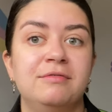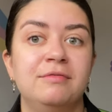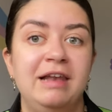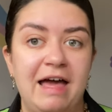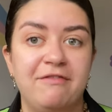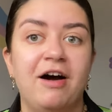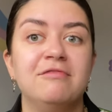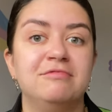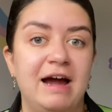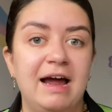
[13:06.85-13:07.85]
leather
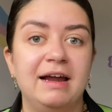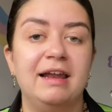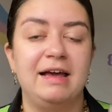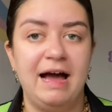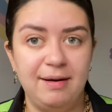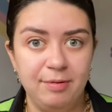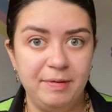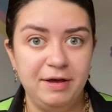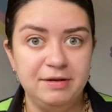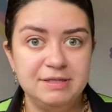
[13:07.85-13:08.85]
Wrangler cowboy
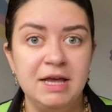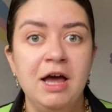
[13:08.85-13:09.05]
boots,